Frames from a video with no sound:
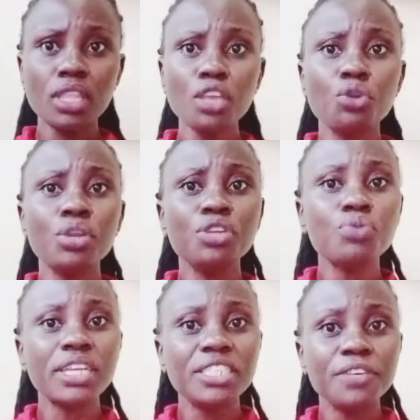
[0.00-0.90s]
you need
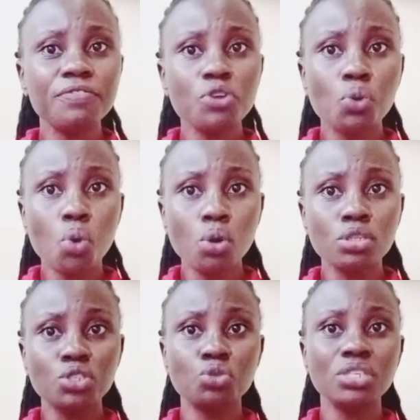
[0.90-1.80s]
to achieve your
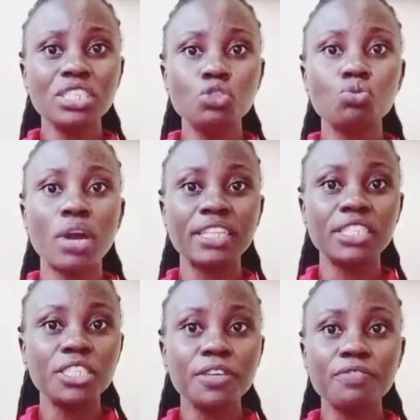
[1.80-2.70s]
goals. You need to
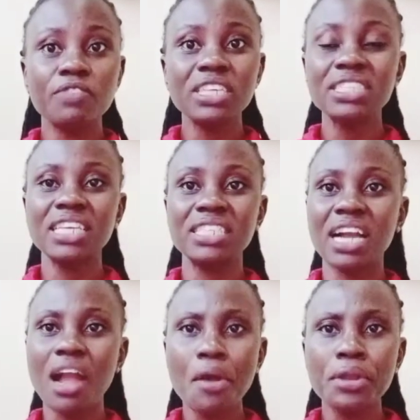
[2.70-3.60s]
achieve, let's say it's a
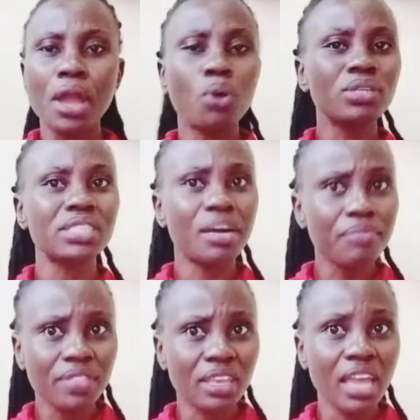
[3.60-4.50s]
career or
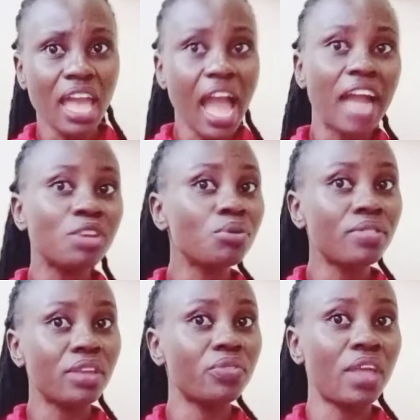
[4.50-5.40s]
something. I know
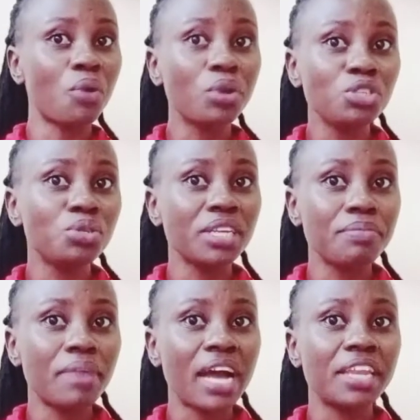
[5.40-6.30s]
they are going to get
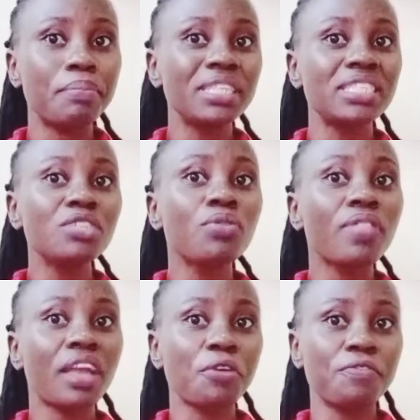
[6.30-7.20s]
mad, but still
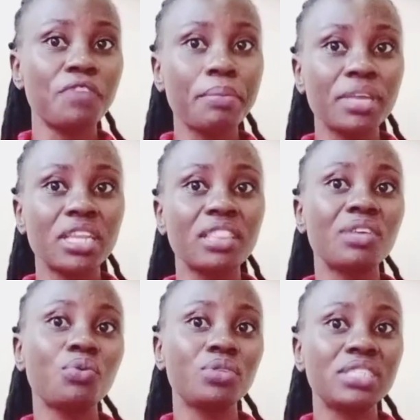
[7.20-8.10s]
they are your family. They
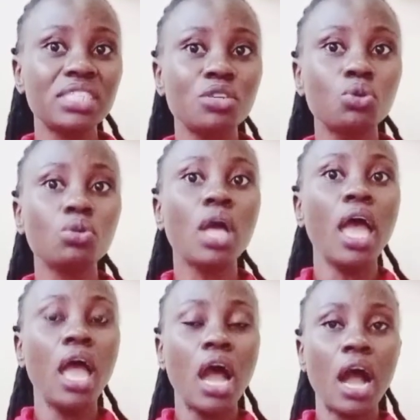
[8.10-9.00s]
will still
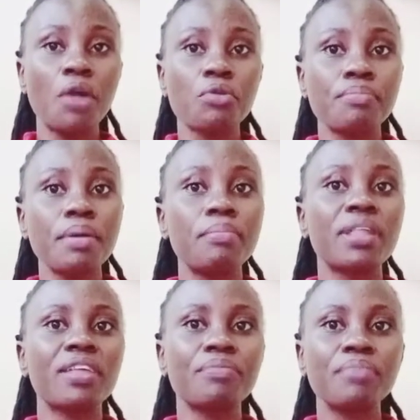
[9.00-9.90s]
remember
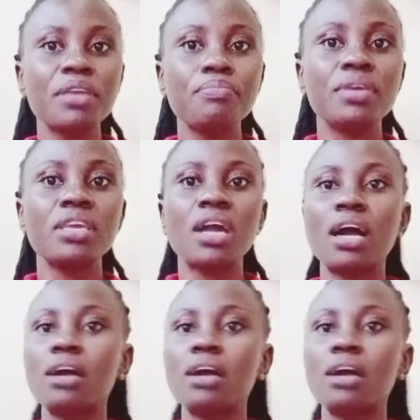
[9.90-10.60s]
that maybe